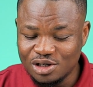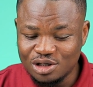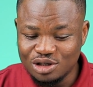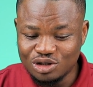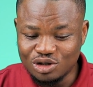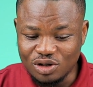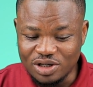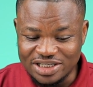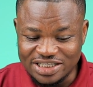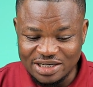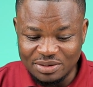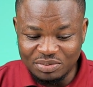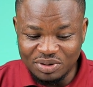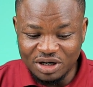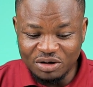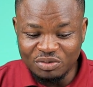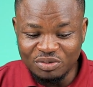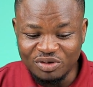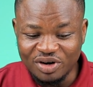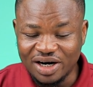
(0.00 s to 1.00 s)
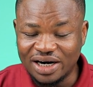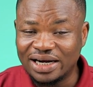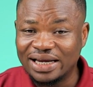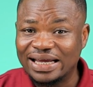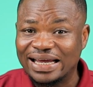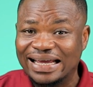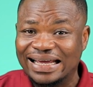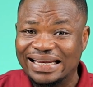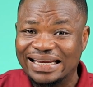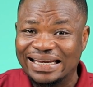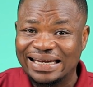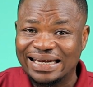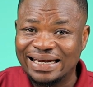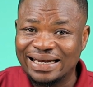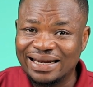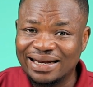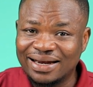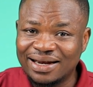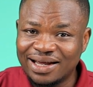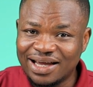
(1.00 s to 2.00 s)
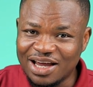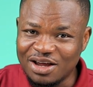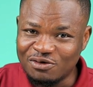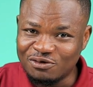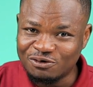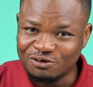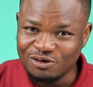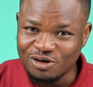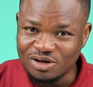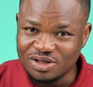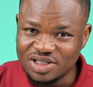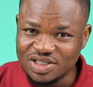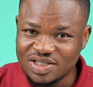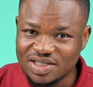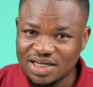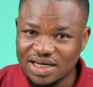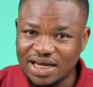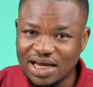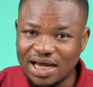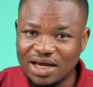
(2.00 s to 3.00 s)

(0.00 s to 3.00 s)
So you simply bring in front